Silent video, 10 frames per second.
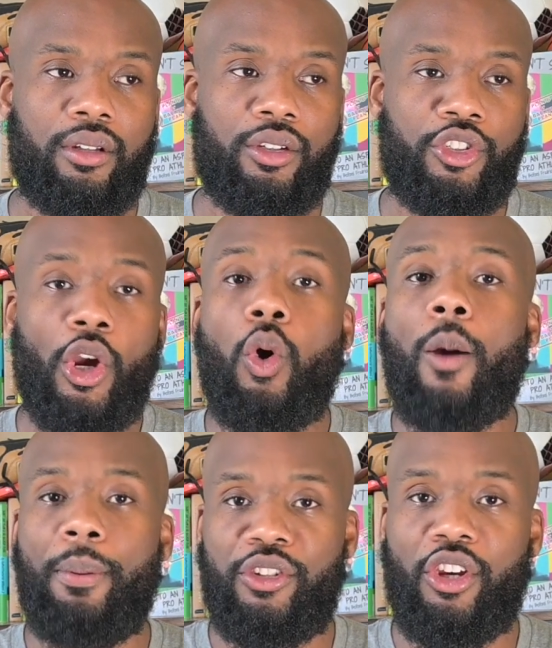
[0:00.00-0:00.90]

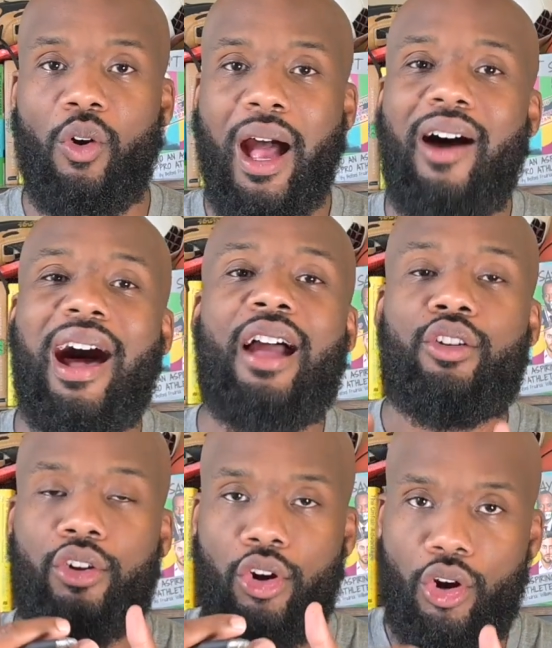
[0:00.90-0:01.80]
show up and show out, I
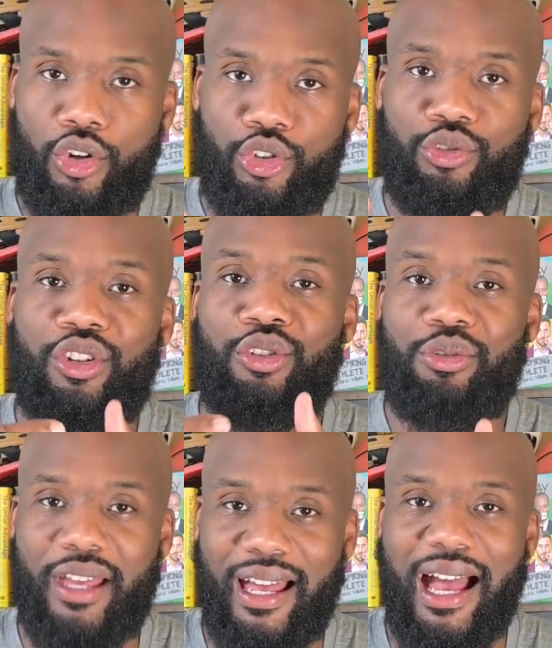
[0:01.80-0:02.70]
encourage you to do
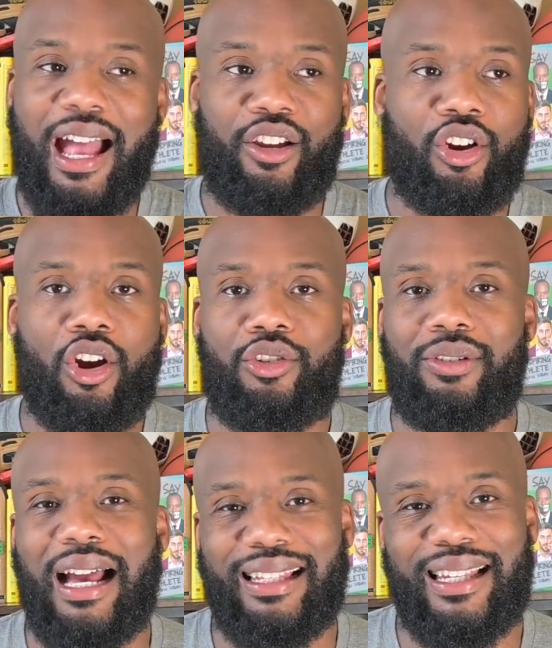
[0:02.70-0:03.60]
that. I encourage you not to